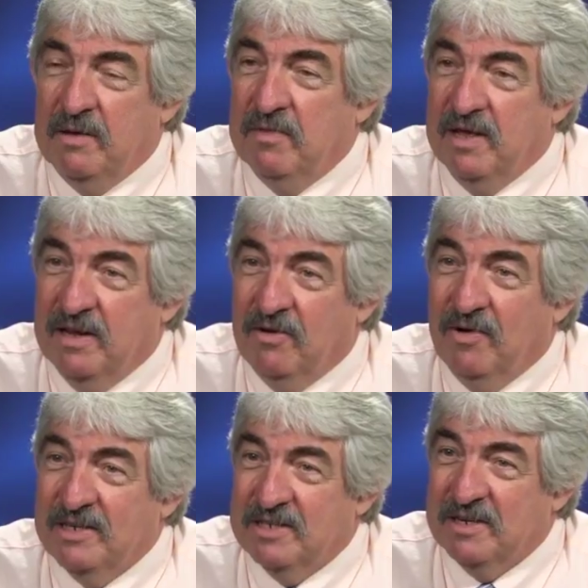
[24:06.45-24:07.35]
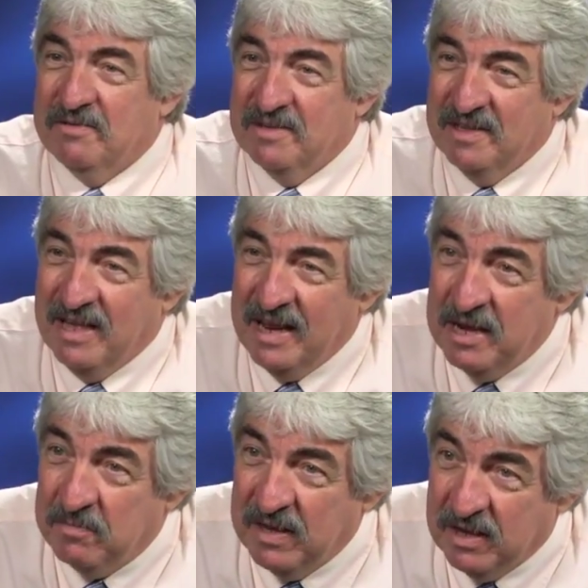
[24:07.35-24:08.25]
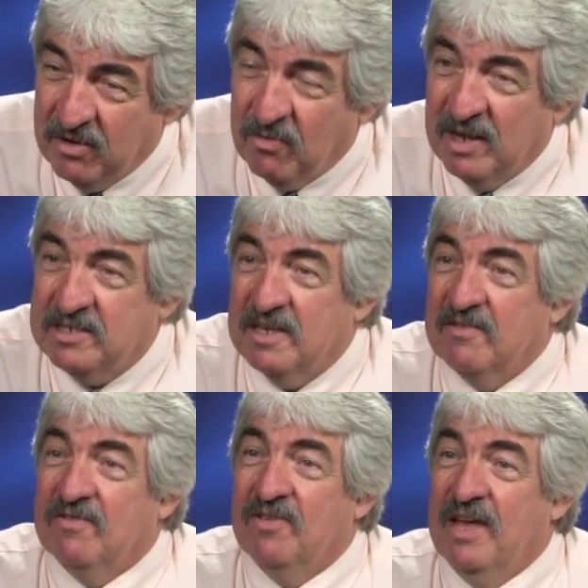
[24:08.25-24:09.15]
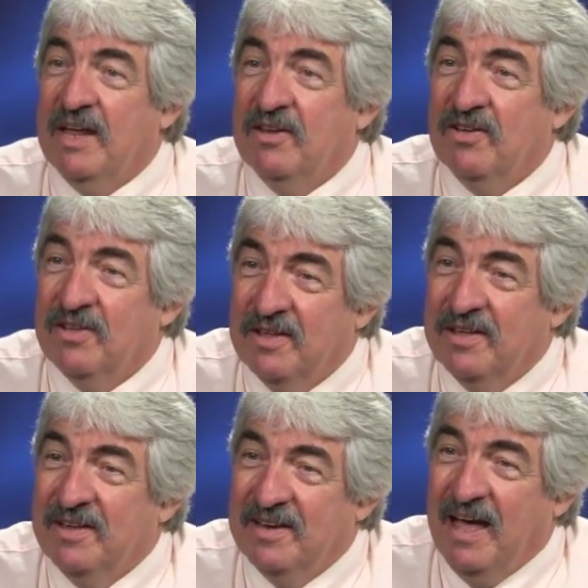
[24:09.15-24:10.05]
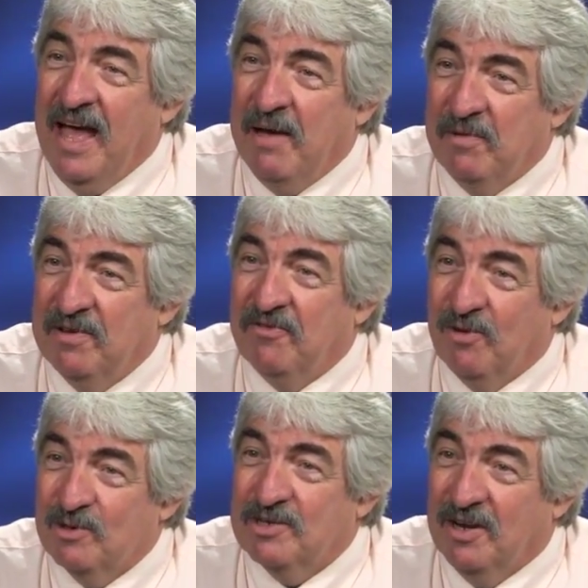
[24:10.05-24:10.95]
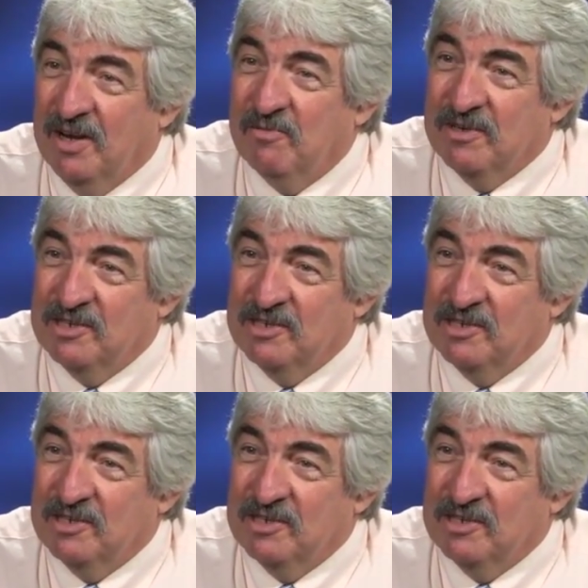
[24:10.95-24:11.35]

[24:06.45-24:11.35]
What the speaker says: to be interesting for that to happen the first time when